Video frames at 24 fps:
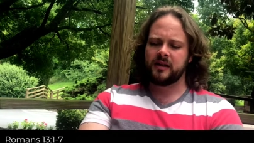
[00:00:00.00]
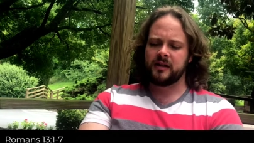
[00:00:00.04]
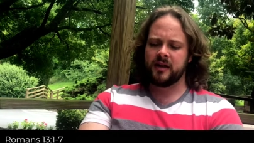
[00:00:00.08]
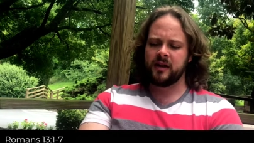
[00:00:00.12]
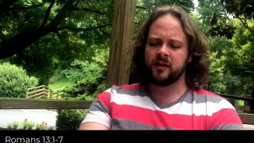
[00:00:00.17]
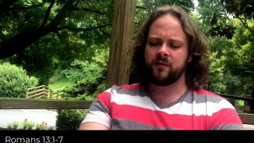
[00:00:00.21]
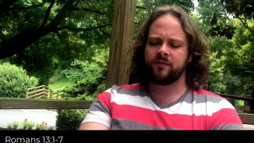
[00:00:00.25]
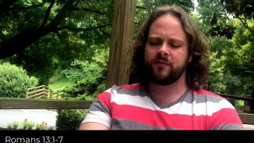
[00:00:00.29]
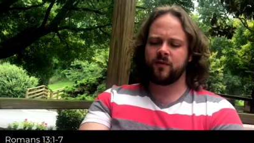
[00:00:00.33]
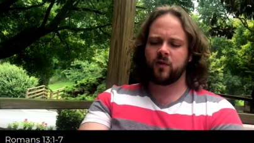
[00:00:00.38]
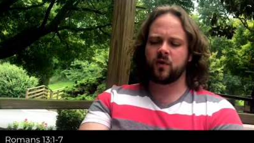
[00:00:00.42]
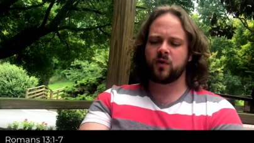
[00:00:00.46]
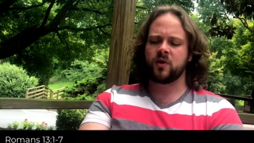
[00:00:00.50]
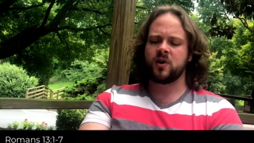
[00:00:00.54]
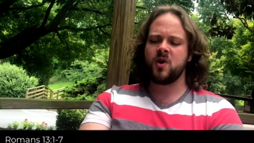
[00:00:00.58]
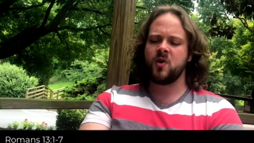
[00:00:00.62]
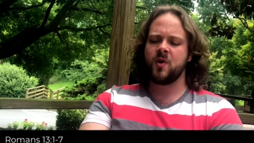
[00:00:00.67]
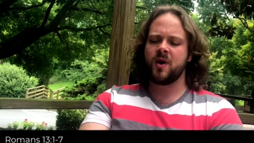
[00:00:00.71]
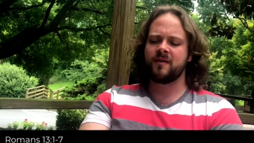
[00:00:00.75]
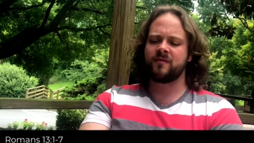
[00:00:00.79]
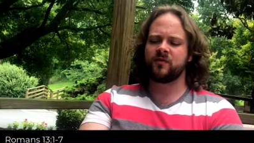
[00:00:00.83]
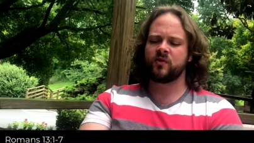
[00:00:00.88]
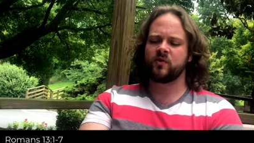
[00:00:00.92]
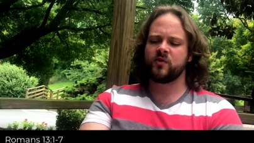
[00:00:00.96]
Therefore,
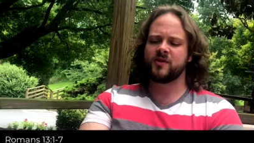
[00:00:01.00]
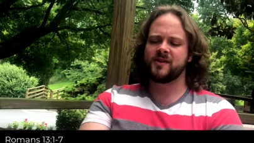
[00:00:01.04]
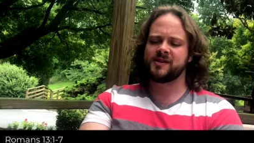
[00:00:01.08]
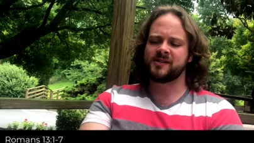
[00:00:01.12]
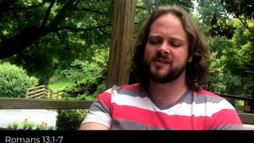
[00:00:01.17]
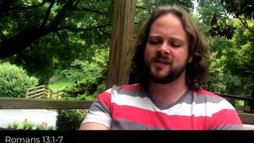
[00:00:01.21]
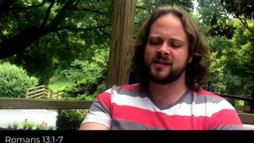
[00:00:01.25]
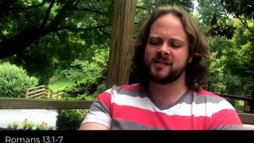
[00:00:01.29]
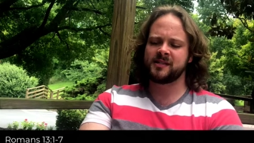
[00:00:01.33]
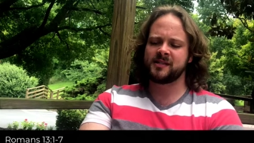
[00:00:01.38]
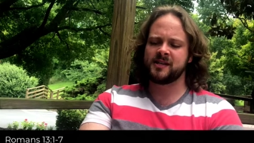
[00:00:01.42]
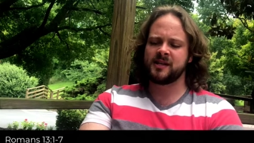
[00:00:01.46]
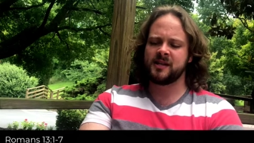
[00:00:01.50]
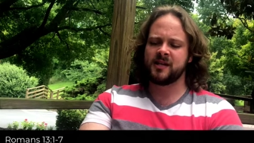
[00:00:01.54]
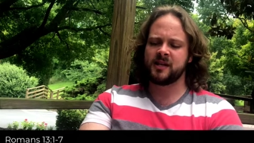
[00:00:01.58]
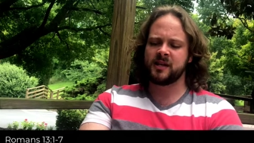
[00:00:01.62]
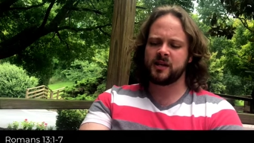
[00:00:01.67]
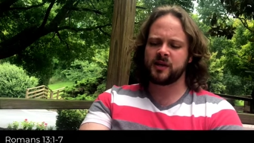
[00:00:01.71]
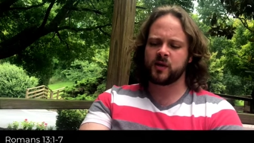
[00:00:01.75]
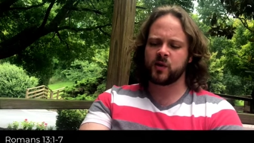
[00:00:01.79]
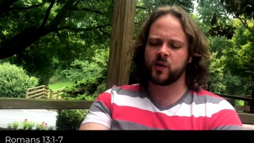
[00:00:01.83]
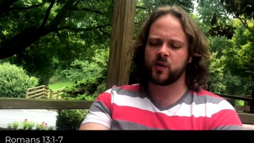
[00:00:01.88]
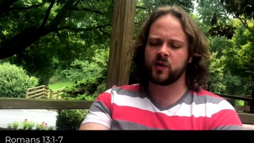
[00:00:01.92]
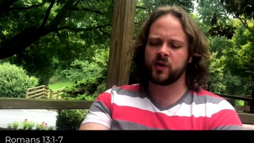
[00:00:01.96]
whoever resists the
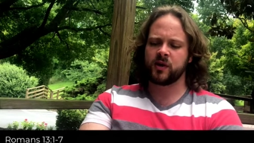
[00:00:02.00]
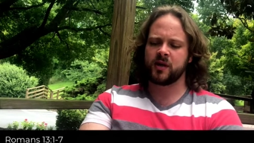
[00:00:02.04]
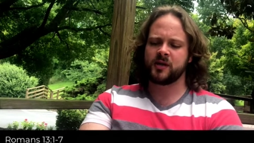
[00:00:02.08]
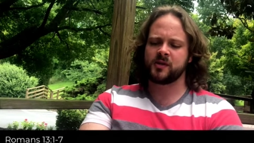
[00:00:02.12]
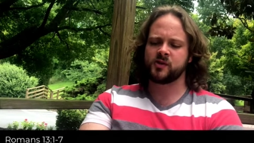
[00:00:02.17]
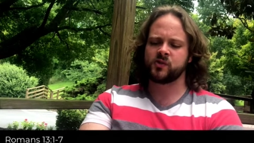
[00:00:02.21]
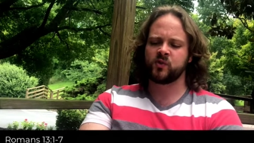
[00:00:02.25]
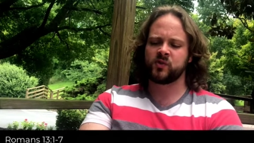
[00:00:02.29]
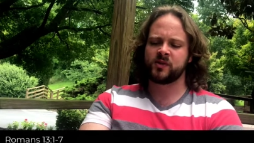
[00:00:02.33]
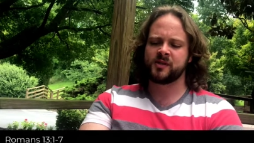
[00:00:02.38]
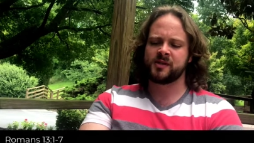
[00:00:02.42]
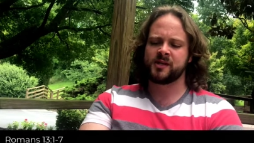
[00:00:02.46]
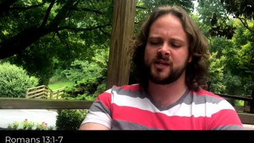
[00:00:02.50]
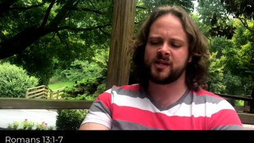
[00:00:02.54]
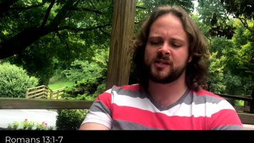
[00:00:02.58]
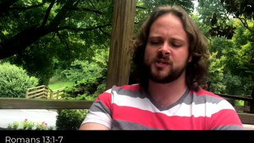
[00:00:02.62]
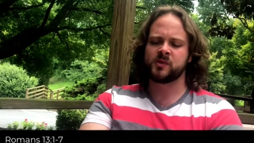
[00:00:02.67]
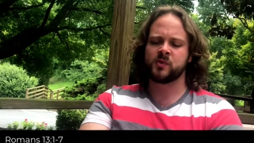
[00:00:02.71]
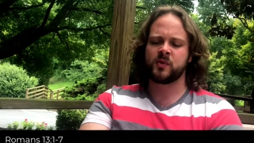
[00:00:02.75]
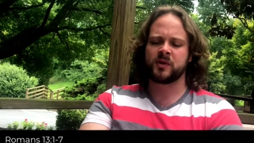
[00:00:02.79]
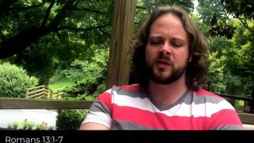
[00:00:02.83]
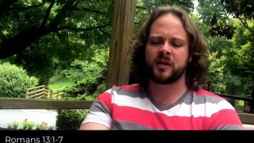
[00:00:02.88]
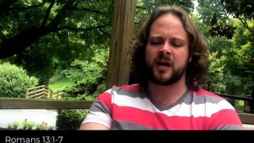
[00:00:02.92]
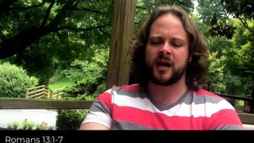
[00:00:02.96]
authorities
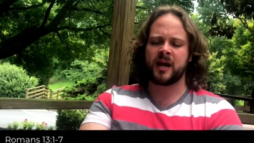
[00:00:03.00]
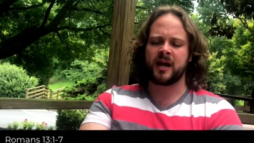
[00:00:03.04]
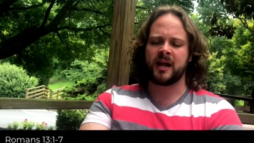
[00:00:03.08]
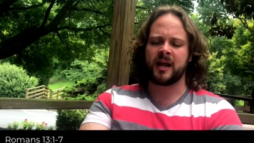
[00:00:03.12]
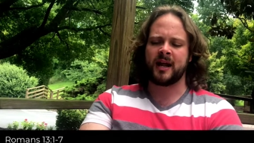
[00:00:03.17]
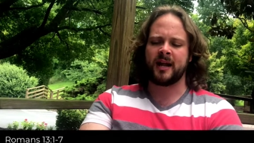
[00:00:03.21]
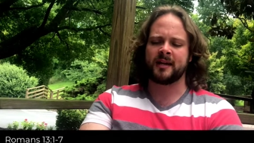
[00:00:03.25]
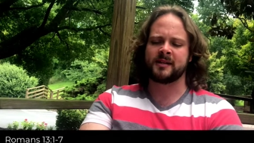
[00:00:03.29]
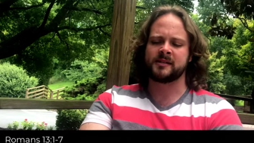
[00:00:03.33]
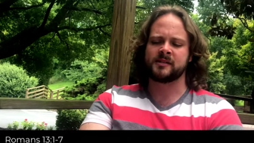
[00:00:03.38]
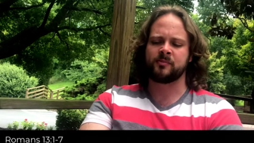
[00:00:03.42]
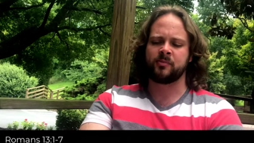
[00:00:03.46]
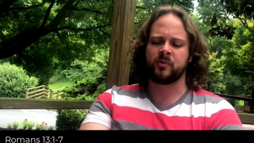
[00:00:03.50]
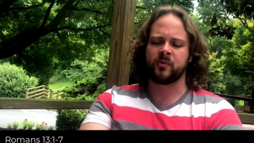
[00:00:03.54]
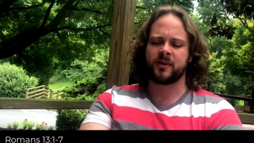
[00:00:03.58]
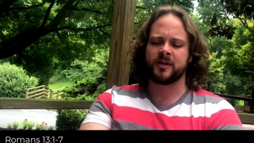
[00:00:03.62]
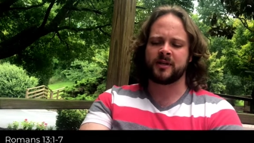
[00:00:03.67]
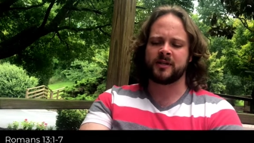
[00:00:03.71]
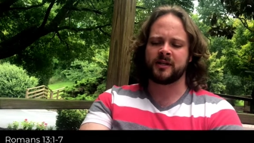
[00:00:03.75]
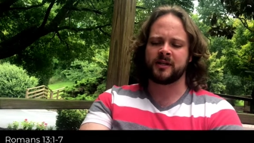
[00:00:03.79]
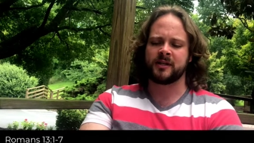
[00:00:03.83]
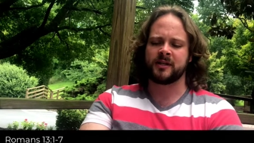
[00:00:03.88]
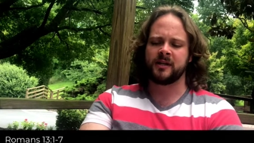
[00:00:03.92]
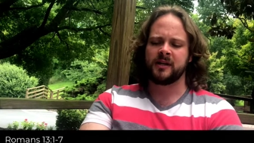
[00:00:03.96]
resists what God has
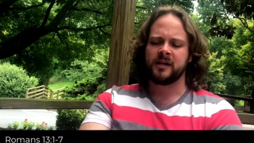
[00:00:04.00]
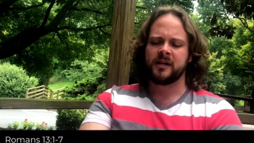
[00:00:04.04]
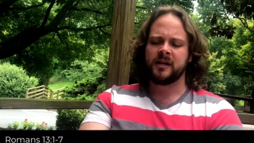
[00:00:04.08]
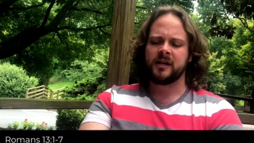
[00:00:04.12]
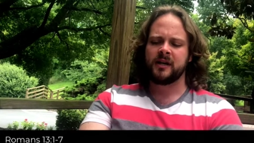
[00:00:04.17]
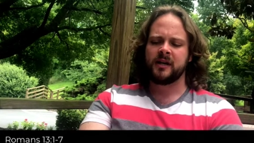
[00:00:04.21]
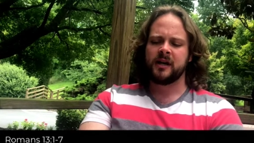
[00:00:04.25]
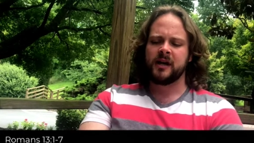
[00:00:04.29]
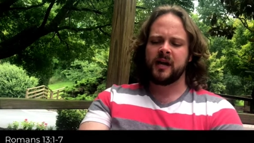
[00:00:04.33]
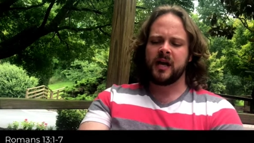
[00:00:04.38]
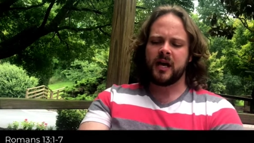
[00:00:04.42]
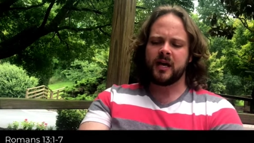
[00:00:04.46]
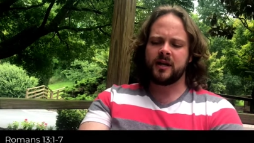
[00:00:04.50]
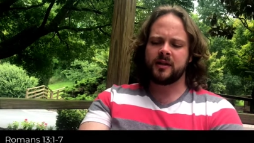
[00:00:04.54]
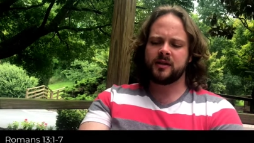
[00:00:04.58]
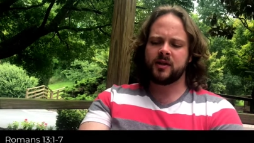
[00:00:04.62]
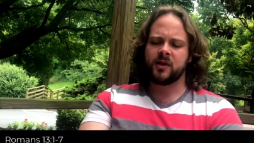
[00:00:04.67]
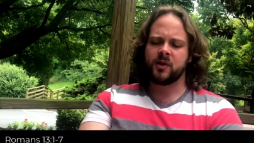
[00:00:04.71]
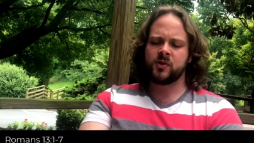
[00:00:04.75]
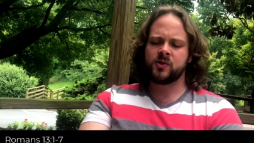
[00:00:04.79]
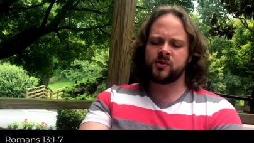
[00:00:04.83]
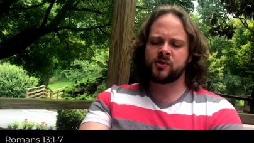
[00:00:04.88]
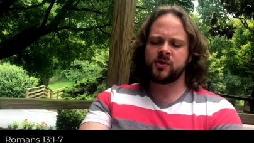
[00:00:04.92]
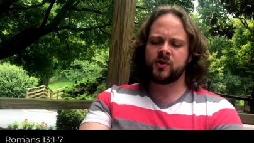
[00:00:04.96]
appointed, and
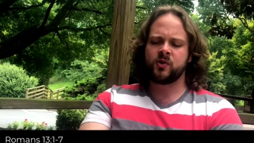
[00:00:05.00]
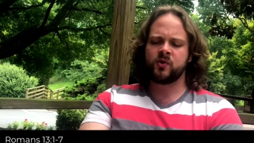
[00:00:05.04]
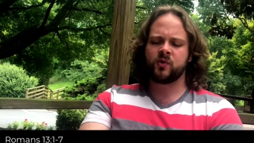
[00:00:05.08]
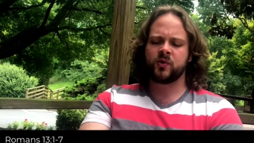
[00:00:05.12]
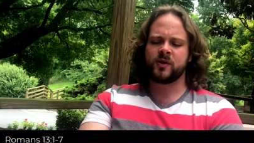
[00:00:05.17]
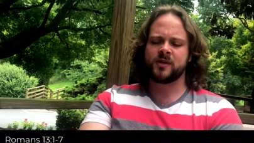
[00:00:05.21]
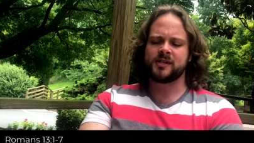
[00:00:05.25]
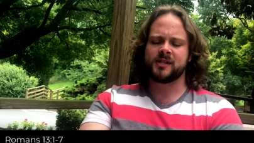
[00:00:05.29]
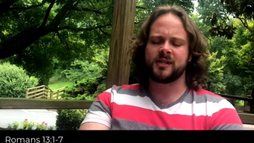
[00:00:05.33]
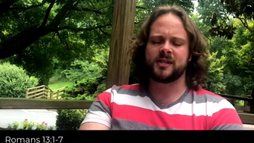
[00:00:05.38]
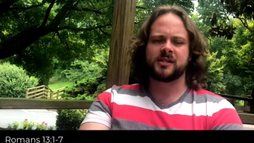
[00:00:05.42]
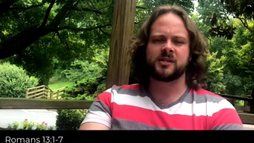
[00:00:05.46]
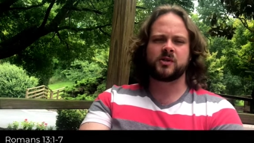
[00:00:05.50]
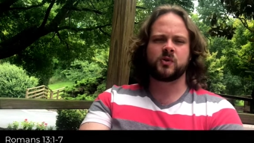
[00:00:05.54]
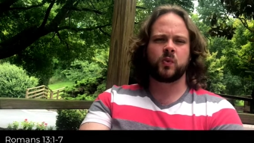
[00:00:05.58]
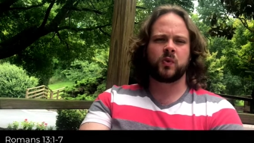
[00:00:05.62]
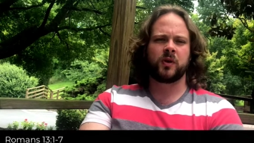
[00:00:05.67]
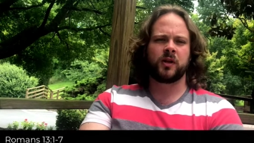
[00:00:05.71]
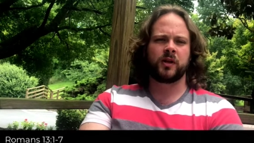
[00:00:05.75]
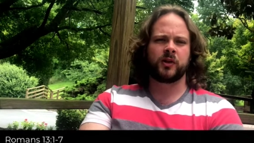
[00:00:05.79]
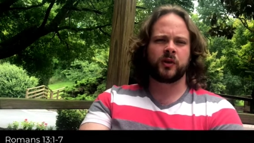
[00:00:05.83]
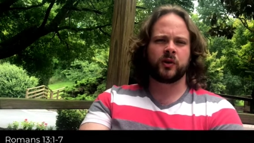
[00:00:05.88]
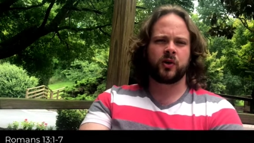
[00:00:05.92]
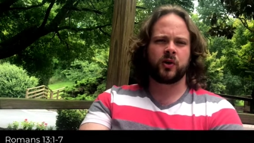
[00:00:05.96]
those who resist
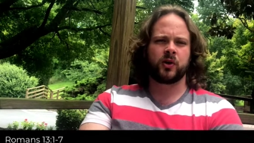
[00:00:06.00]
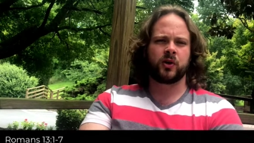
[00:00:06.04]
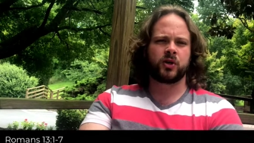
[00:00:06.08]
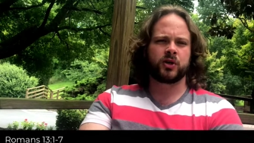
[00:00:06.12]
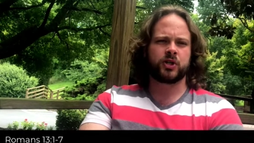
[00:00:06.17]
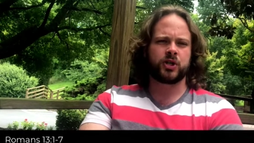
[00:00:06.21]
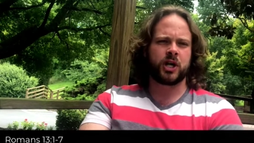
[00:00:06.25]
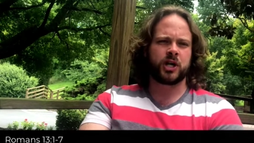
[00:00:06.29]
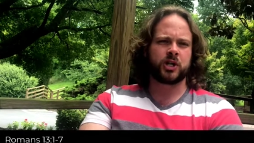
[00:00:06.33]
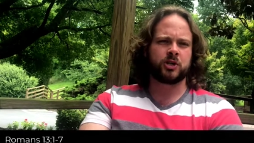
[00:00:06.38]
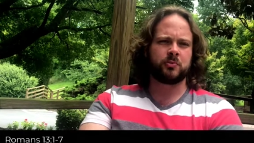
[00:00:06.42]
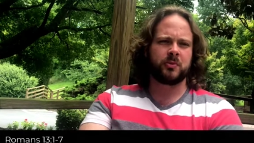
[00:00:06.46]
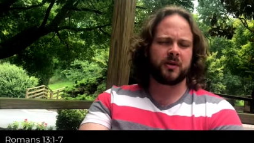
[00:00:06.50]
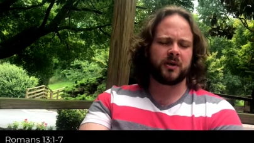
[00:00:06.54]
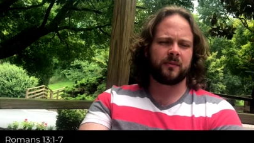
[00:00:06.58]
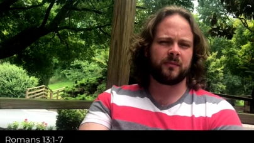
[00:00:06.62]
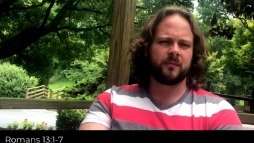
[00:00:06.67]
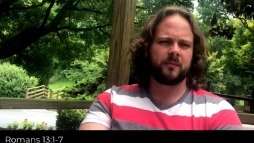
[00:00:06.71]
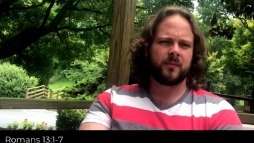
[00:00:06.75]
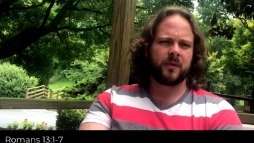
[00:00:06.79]
will incur judgment."